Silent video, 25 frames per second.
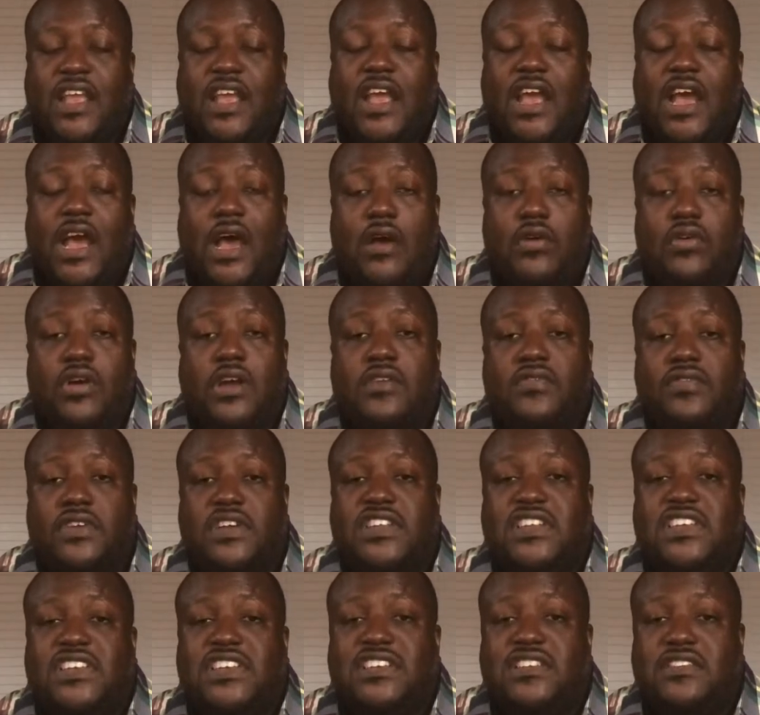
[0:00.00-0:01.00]
However,
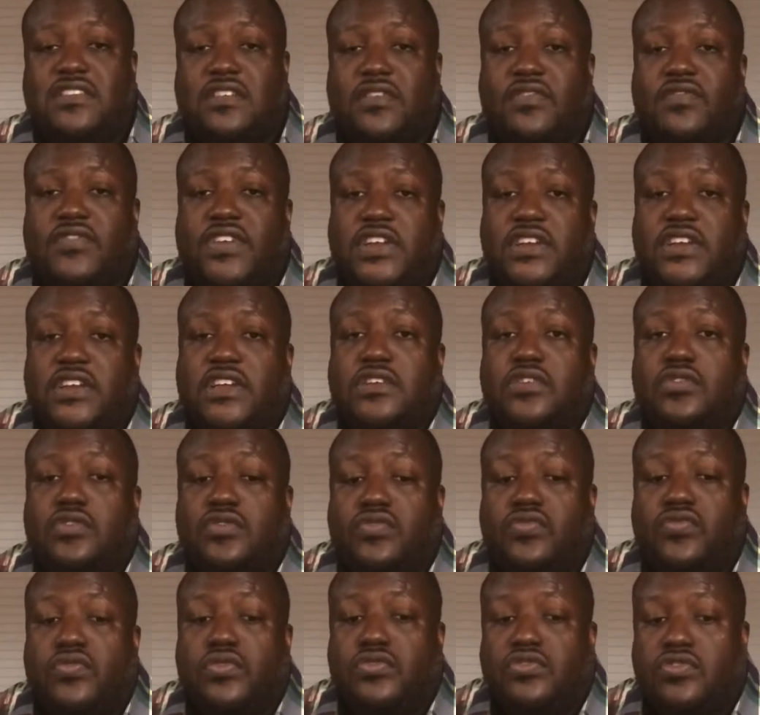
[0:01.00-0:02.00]
it is a very
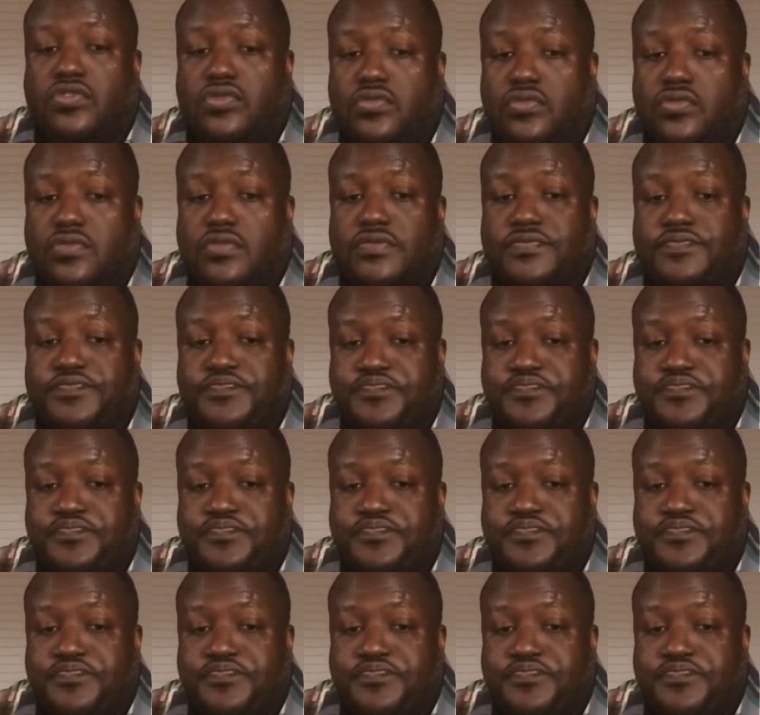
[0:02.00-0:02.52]
useful tool.